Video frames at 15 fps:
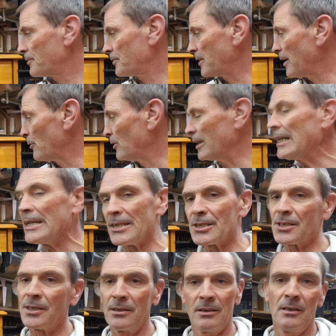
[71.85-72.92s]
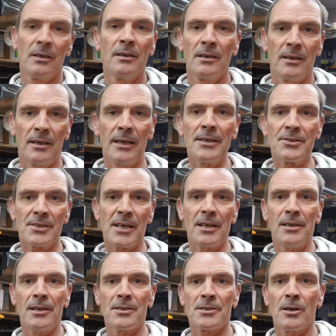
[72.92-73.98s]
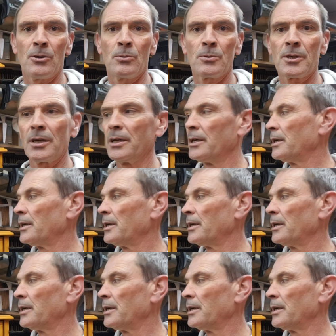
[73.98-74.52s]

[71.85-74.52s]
They're at least 10 years old,